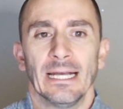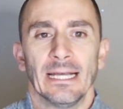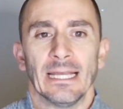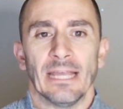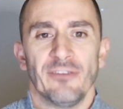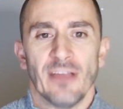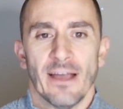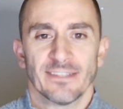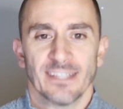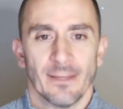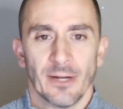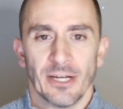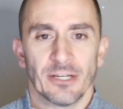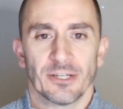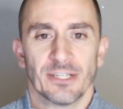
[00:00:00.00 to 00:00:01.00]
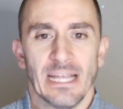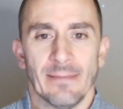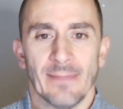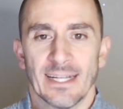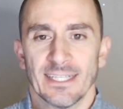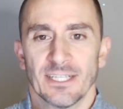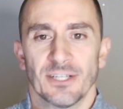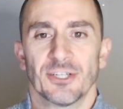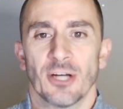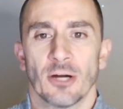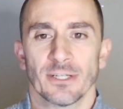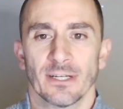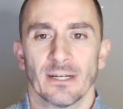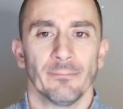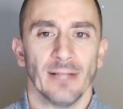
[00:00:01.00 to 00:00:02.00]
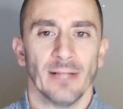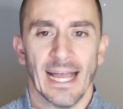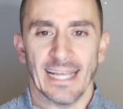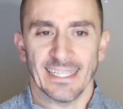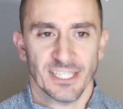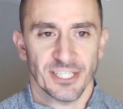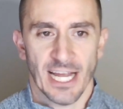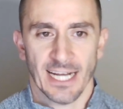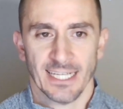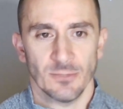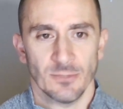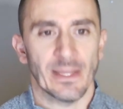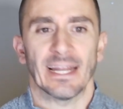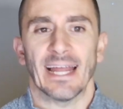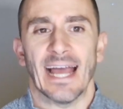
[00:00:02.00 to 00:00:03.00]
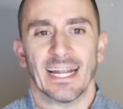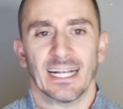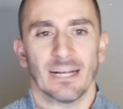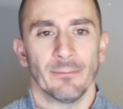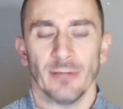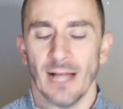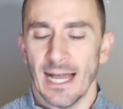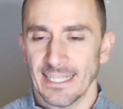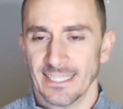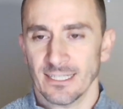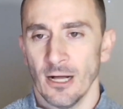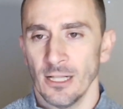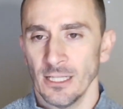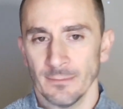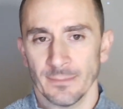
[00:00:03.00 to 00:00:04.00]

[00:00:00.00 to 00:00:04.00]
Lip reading: if you have someone in your team that is in charge of compliance checks, we can add a compliance column.